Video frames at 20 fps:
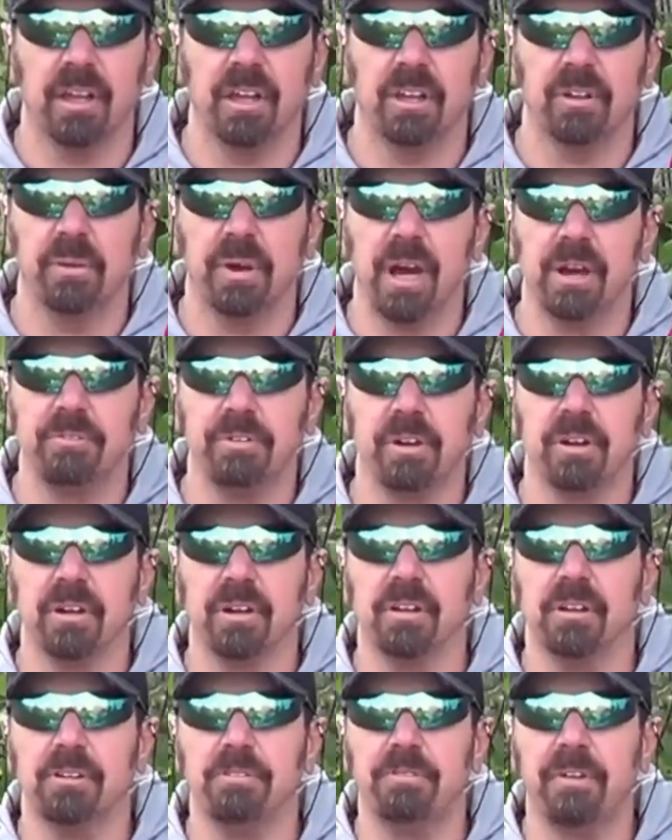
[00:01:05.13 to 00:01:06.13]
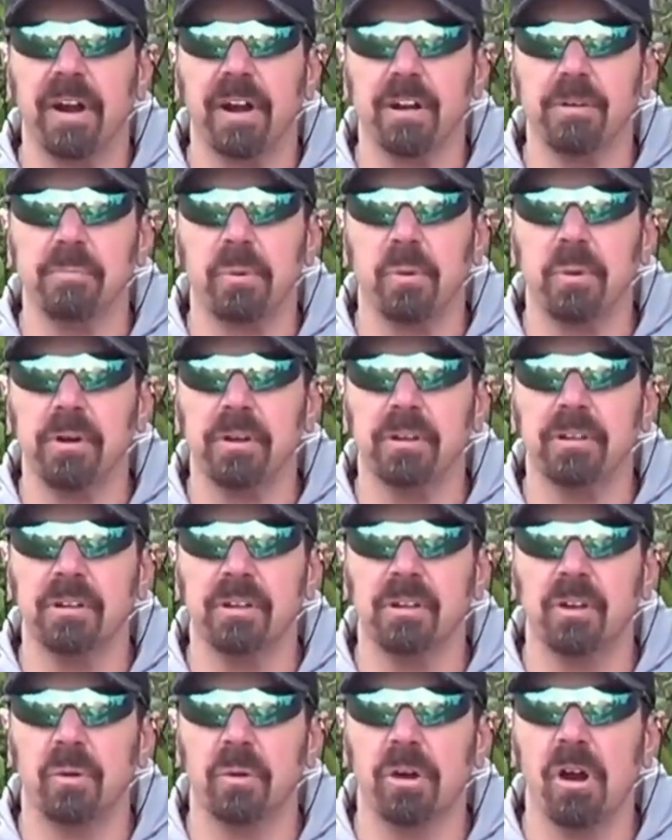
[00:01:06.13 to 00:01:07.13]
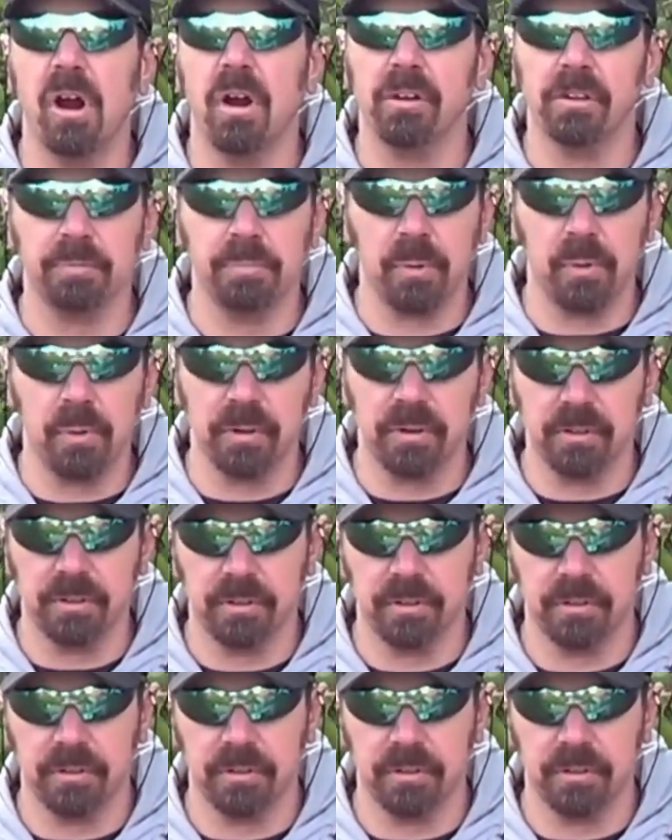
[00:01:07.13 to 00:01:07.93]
You have your fireboard or hearthboard.